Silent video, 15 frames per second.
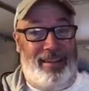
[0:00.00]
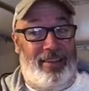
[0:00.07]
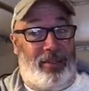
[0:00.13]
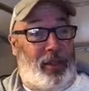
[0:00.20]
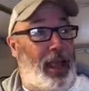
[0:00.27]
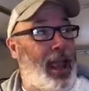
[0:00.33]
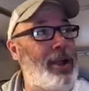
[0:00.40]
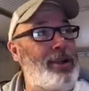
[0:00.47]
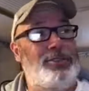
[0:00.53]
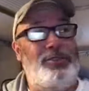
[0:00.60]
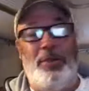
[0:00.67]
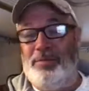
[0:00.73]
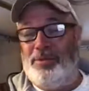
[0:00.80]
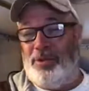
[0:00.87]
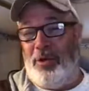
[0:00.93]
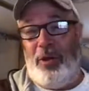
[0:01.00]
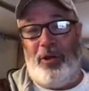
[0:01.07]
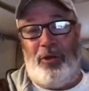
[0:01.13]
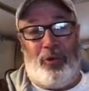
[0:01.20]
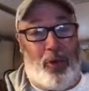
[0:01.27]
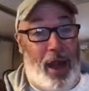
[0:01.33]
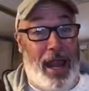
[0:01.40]
Airstream's doing
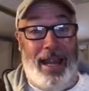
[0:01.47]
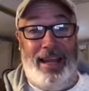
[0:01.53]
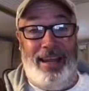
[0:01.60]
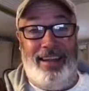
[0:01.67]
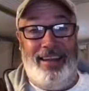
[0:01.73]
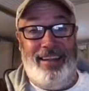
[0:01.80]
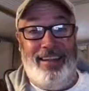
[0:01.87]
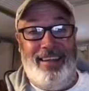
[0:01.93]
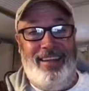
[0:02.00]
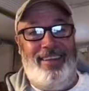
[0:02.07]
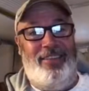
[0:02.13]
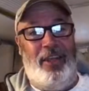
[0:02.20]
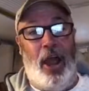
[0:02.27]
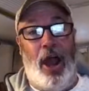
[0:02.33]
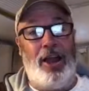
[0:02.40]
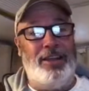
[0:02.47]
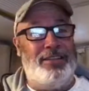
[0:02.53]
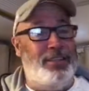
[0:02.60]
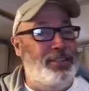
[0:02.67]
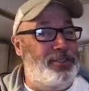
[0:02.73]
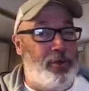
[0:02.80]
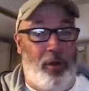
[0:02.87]
great. The
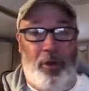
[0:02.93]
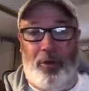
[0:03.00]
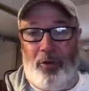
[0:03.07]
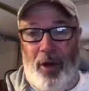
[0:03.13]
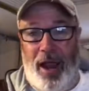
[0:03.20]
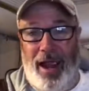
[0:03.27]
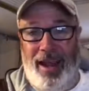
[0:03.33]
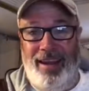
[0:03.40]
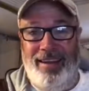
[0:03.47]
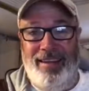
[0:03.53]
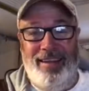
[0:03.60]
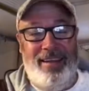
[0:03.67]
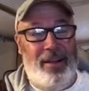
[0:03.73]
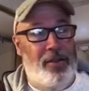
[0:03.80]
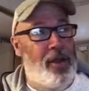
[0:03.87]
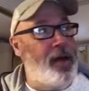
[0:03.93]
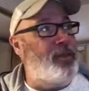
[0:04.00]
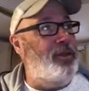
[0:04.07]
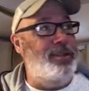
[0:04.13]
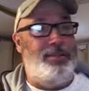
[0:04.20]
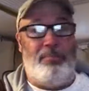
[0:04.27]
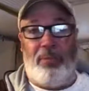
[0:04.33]
Argosy's doing great.
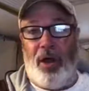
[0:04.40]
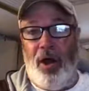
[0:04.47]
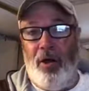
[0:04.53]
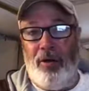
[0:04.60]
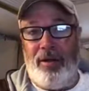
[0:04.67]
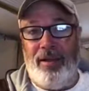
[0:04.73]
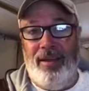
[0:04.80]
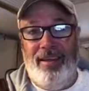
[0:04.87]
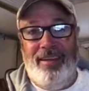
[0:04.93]
Nothing's broke.